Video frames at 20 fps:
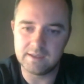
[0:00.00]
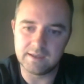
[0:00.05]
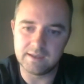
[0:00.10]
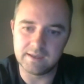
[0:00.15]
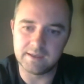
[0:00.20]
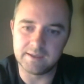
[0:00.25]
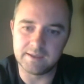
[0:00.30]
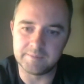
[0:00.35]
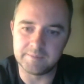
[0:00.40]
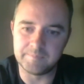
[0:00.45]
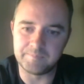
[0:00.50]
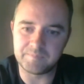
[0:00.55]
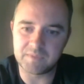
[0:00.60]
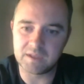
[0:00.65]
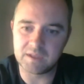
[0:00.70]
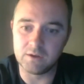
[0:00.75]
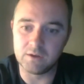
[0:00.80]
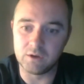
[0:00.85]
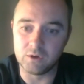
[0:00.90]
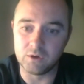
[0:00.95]
Um,
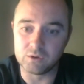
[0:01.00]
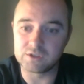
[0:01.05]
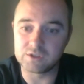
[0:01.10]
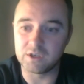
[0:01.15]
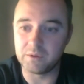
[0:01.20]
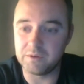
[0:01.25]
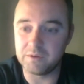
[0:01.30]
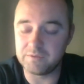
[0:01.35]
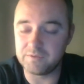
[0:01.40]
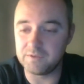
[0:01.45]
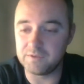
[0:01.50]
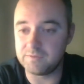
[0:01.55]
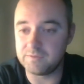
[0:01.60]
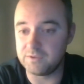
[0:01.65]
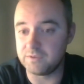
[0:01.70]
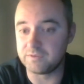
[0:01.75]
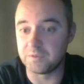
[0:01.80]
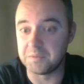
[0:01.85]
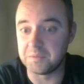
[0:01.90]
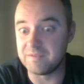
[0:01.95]
also, if,
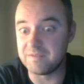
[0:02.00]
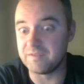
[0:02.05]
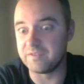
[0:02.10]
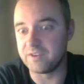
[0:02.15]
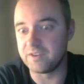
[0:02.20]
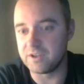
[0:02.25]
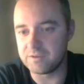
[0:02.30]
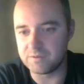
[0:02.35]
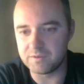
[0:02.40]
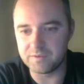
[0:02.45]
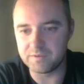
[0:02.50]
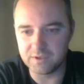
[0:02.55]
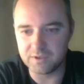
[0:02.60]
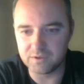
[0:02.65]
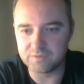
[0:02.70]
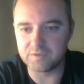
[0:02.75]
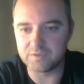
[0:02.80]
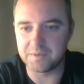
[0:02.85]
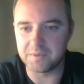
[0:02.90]
if you're from even further afield,